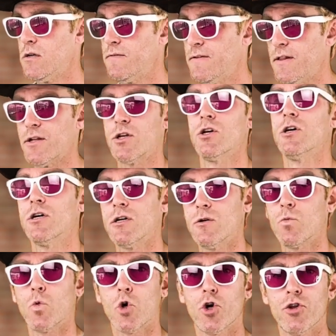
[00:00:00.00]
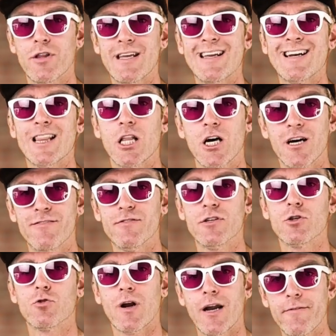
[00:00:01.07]
feeling good and worthy and loved
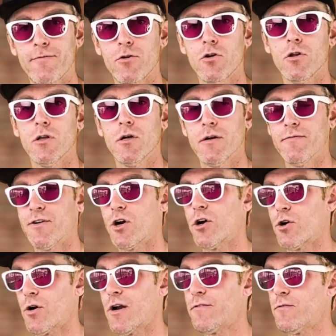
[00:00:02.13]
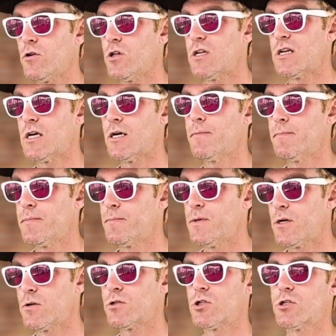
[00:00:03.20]
and grateful and very grateful, and
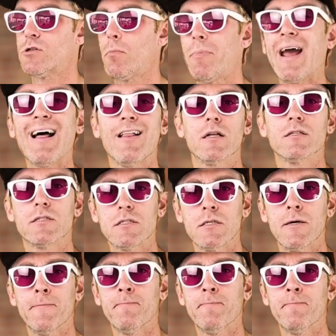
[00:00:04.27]
it's just a balance.